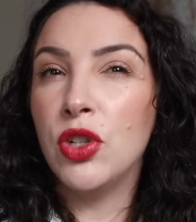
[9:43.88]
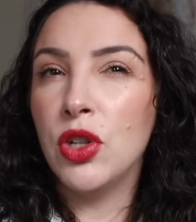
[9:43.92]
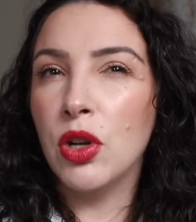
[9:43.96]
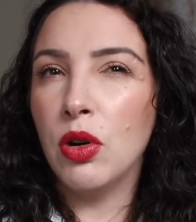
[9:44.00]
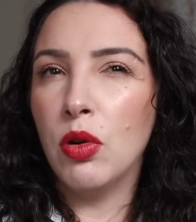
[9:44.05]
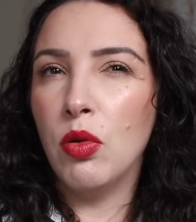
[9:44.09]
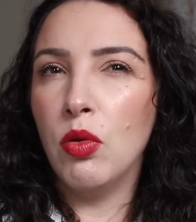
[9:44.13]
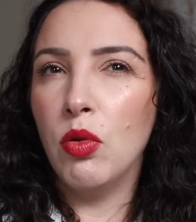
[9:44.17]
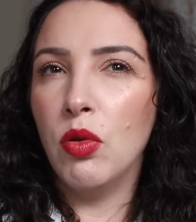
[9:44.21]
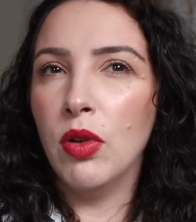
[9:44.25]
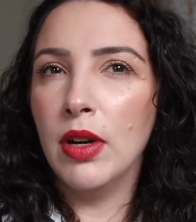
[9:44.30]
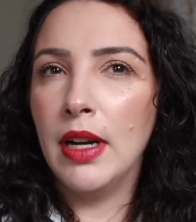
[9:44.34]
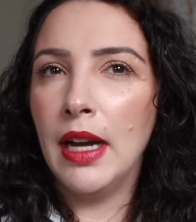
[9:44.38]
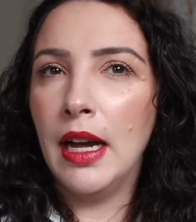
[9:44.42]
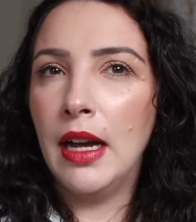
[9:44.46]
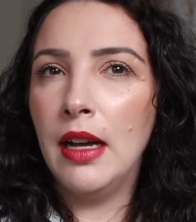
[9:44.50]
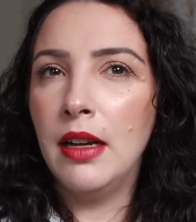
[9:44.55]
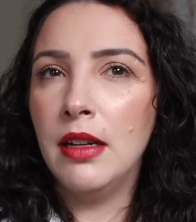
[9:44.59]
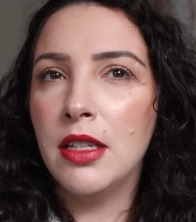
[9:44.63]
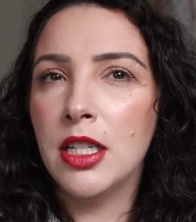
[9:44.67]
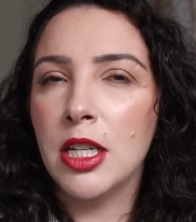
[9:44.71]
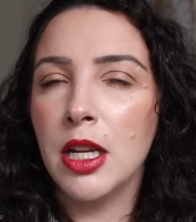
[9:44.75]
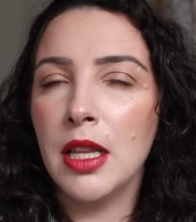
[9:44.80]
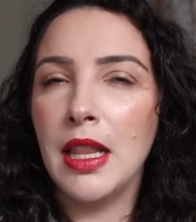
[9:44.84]
to
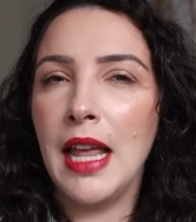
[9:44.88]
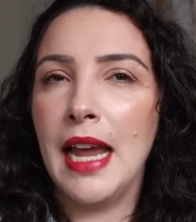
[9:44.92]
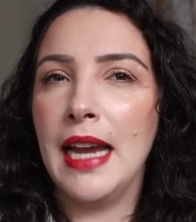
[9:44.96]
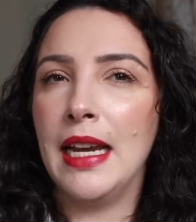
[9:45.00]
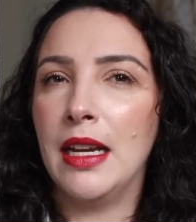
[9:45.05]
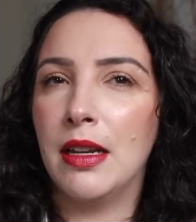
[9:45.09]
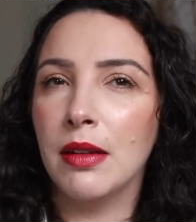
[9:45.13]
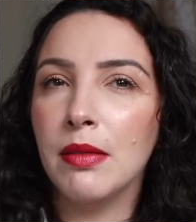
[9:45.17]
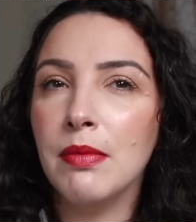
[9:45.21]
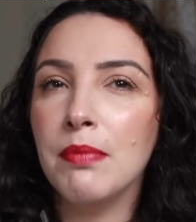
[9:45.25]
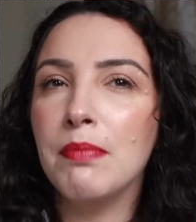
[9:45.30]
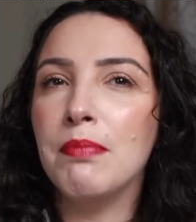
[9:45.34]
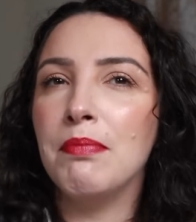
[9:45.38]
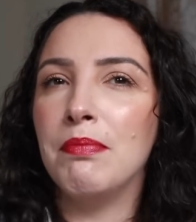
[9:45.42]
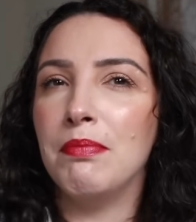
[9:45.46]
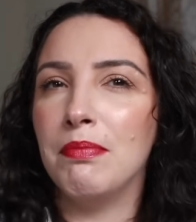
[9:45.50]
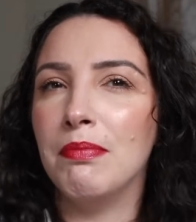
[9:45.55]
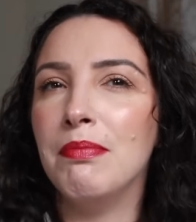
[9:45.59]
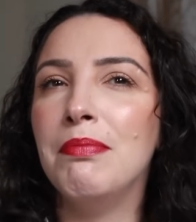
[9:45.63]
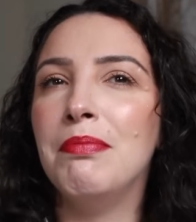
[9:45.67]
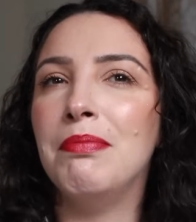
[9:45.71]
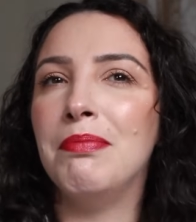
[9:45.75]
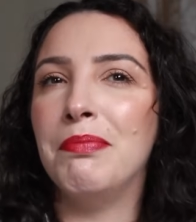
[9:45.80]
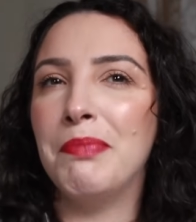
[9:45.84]
order to like
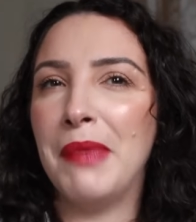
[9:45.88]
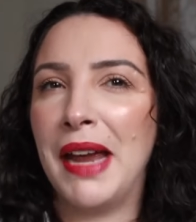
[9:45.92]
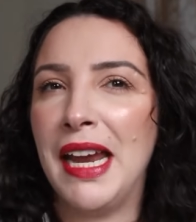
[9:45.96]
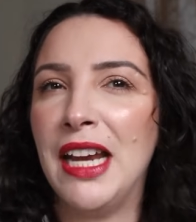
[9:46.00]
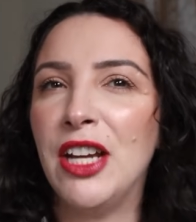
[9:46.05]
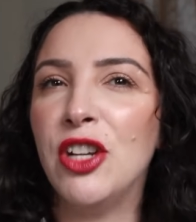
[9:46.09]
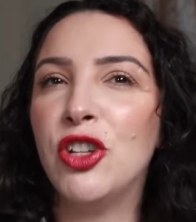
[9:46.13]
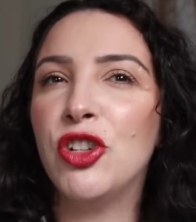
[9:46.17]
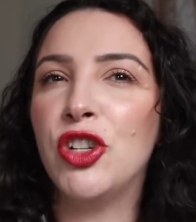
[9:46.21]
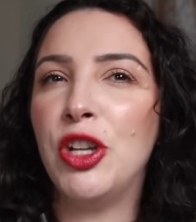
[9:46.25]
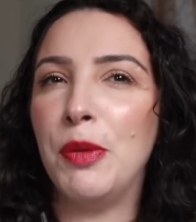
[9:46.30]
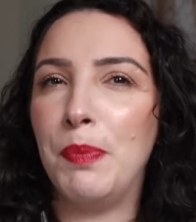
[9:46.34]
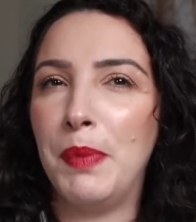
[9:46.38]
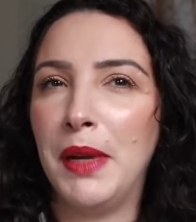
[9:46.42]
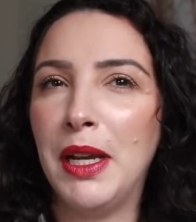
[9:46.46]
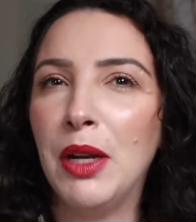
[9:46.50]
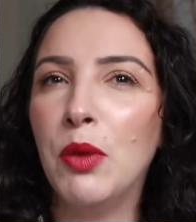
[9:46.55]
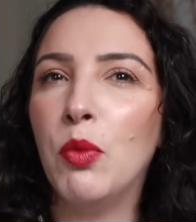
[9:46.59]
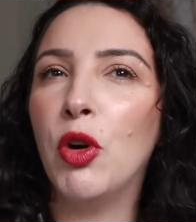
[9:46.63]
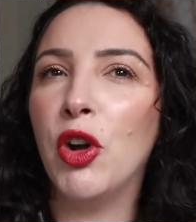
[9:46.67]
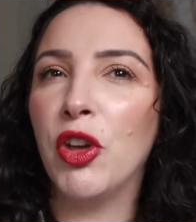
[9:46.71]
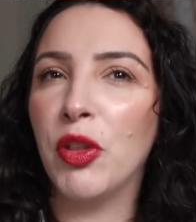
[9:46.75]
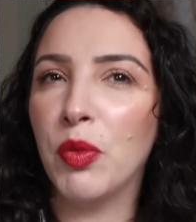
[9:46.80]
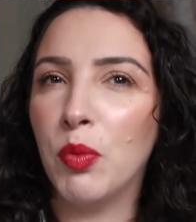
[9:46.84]
make
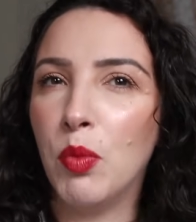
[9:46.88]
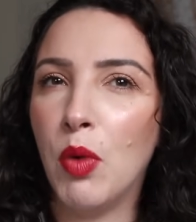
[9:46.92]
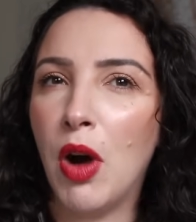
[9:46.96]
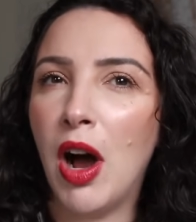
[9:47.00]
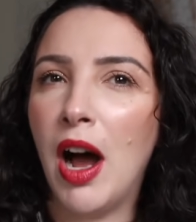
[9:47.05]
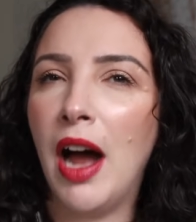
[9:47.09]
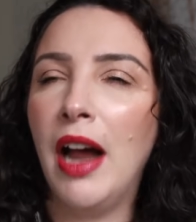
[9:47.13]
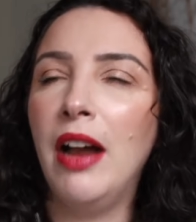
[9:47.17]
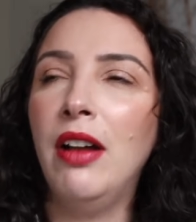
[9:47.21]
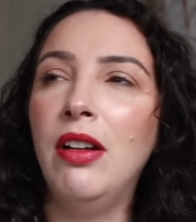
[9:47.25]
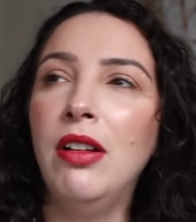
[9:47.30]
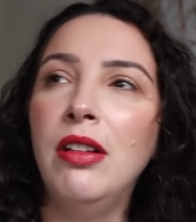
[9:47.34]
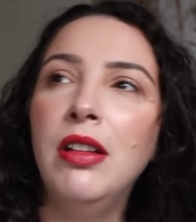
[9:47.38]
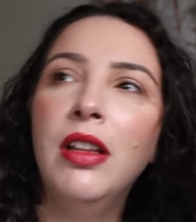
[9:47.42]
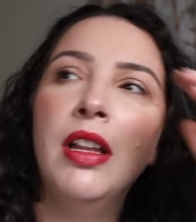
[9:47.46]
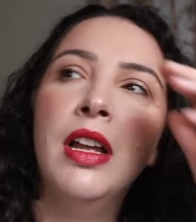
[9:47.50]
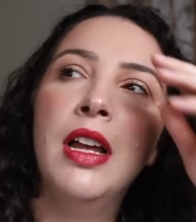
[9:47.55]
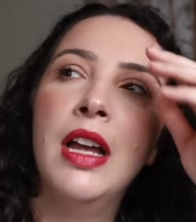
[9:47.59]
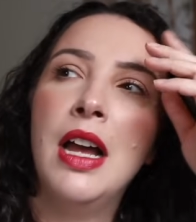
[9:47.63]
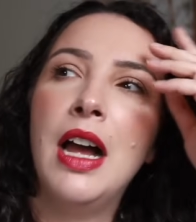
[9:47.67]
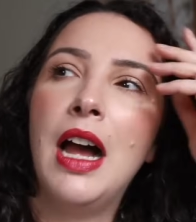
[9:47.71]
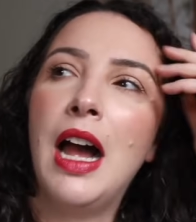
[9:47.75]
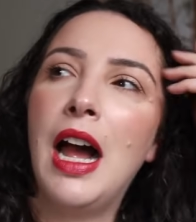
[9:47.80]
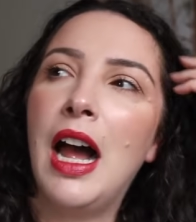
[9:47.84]
shipping worthwhile,
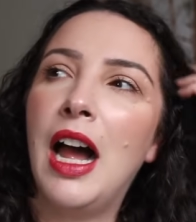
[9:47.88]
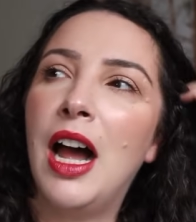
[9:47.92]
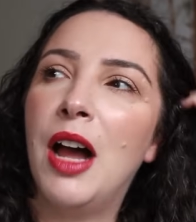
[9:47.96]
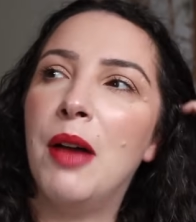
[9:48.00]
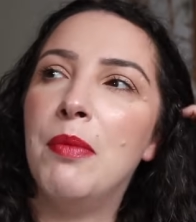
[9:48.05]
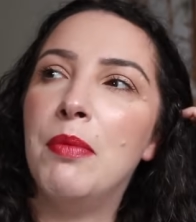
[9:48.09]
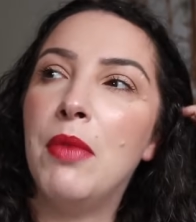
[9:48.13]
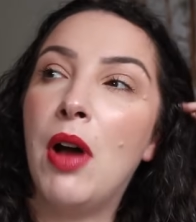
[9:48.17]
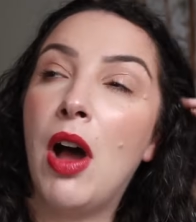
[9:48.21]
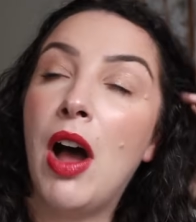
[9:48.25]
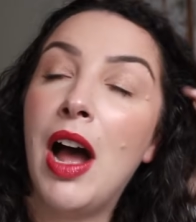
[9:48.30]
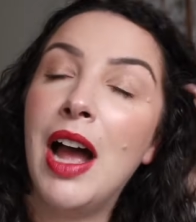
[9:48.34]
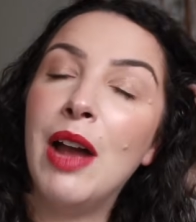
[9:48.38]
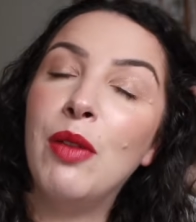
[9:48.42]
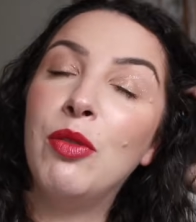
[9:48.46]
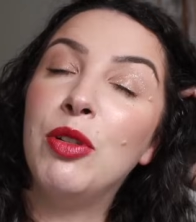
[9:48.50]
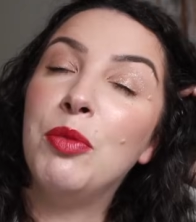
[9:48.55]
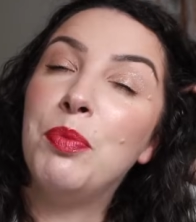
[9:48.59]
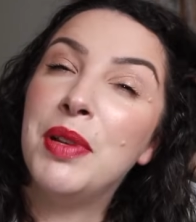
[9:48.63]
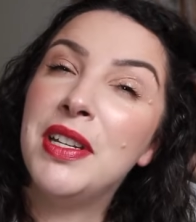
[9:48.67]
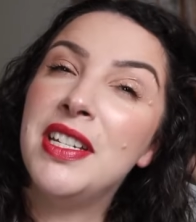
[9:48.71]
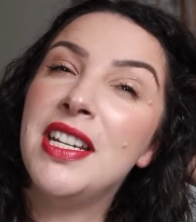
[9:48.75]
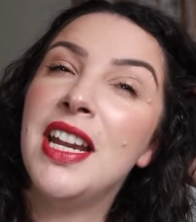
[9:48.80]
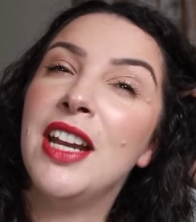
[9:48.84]
I
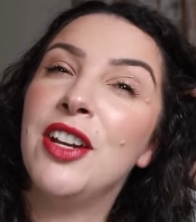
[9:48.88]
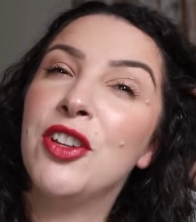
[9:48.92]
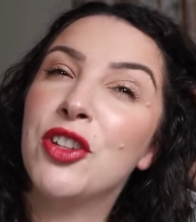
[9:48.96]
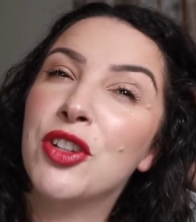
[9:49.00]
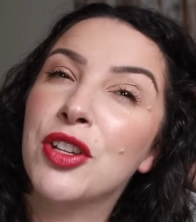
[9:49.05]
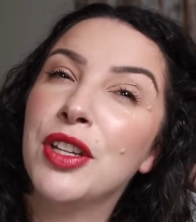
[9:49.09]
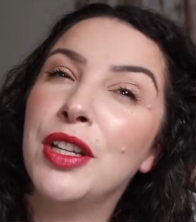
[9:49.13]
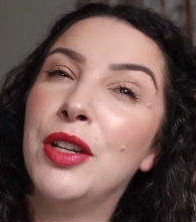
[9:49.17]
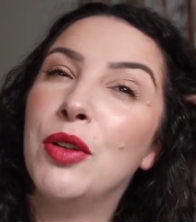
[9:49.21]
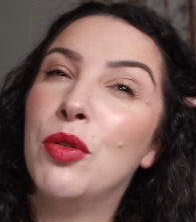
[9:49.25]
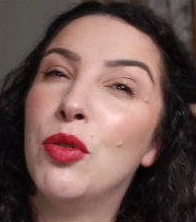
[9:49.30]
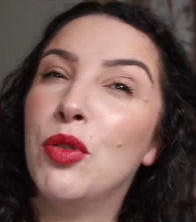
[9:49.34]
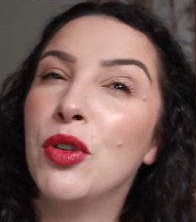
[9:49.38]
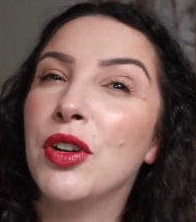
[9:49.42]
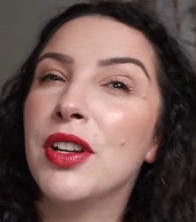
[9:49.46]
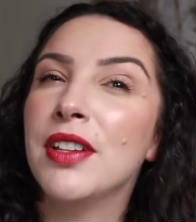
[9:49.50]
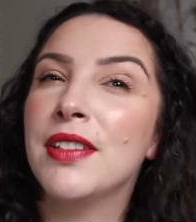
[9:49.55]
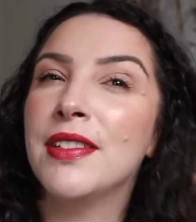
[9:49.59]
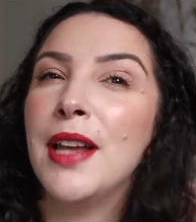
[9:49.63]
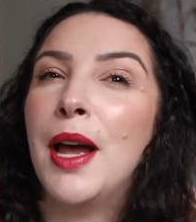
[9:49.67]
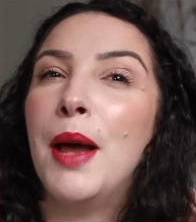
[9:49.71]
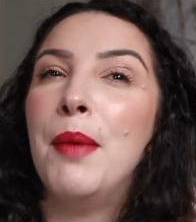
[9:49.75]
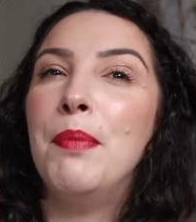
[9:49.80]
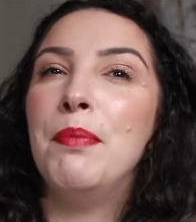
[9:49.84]
would potentially order
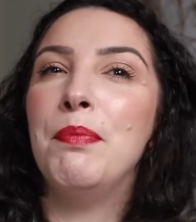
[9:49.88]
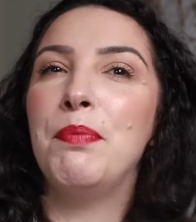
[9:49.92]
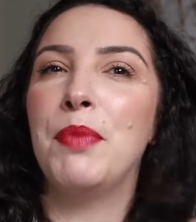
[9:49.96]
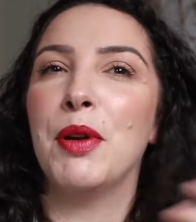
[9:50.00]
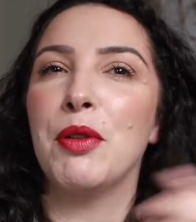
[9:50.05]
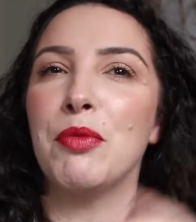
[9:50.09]
some.